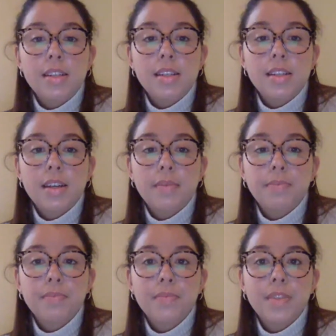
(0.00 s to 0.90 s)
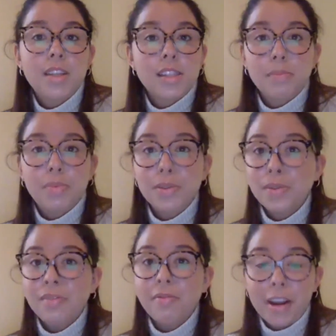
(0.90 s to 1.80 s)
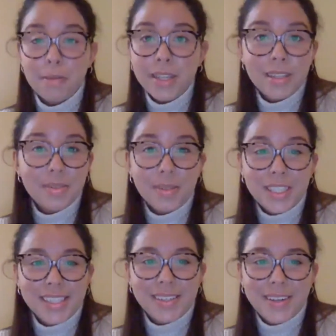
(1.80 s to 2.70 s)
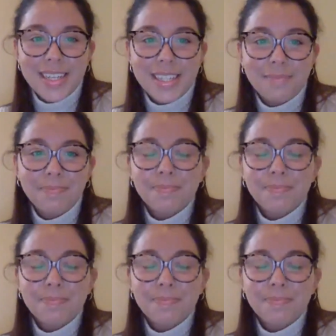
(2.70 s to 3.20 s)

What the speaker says: it doesn't pollute the environment, which is great.